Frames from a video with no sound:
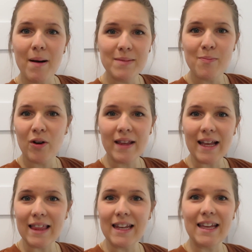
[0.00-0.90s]
Mom's more
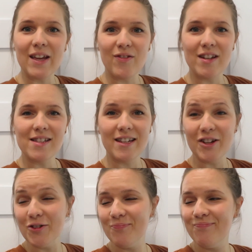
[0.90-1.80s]
likely to give in to
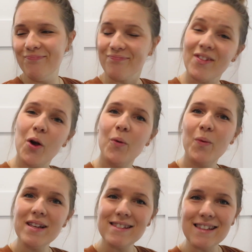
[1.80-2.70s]
you. We'll